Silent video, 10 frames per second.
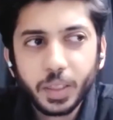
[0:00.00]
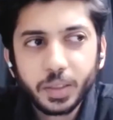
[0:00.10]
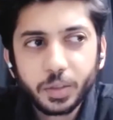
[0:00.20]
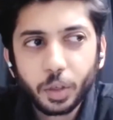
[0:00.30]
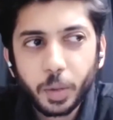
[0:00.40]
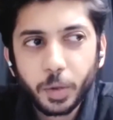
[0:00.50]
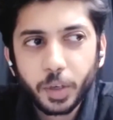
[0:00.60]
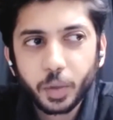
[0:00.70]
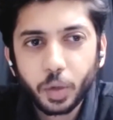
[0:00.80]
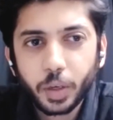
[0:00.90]
Let's talk about
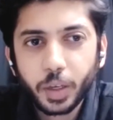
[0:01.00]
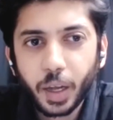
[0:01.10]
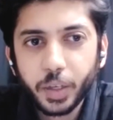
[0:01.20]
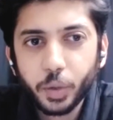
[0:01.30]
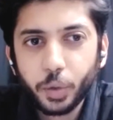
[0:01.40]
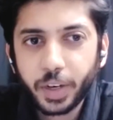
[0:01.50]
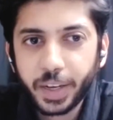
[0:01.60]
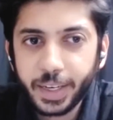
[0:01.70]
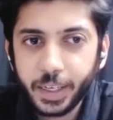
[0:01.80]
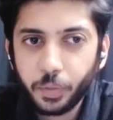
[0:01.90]
like, what are you
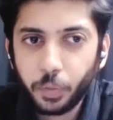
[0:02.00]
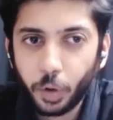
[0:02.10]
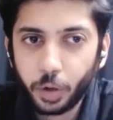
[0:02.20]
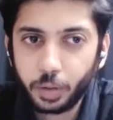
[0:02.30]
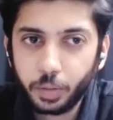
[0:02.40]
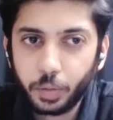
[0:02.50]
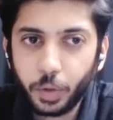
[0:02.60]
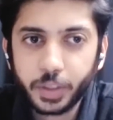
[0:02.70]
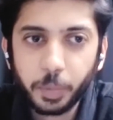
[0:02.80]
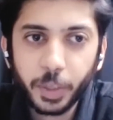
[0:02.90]
training for?
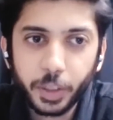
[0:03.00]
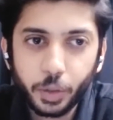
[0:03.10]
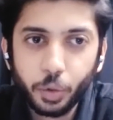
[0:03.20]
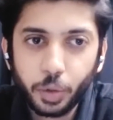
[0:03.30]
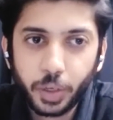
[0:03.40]
For example, you